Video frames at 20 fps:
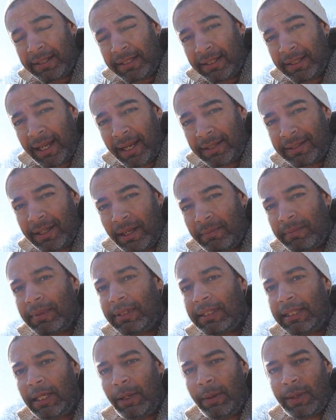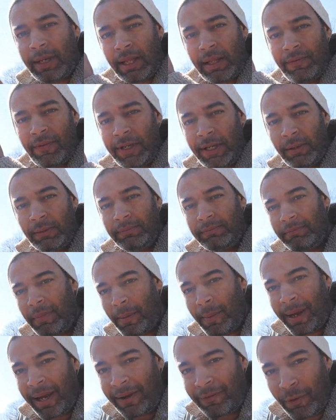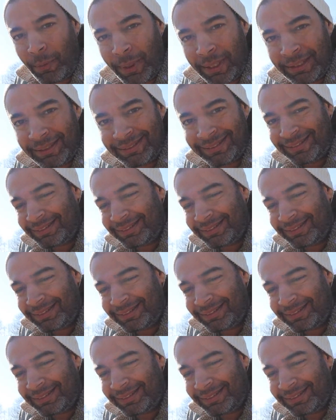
until next time, see you in another video. Bye-bye, everyone.